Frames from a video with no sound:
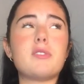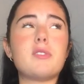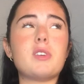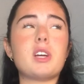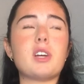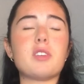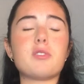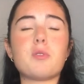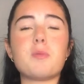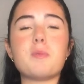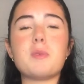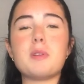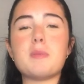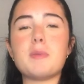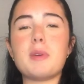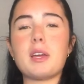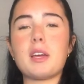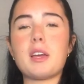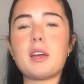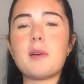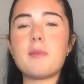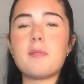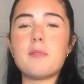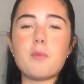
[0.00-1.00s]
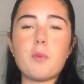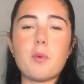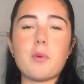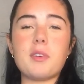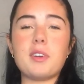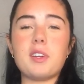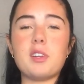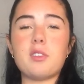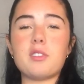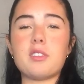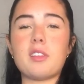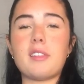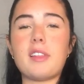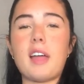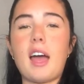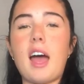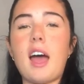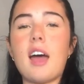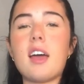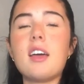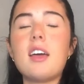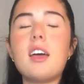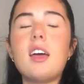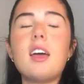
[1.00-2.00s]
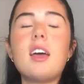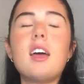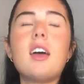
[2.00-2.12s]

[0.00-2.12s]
if you guys want me to make more videos on that.